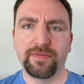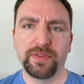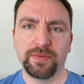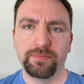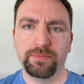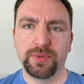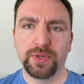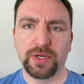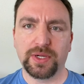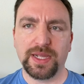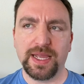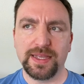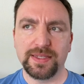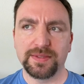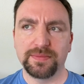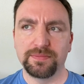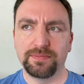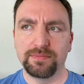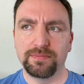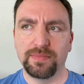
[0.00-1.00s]
the book
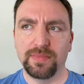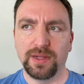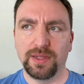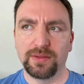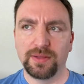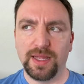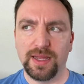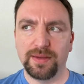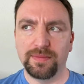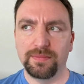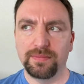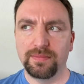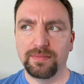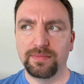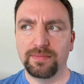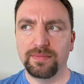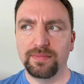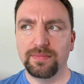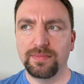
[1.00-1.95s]
has a lot.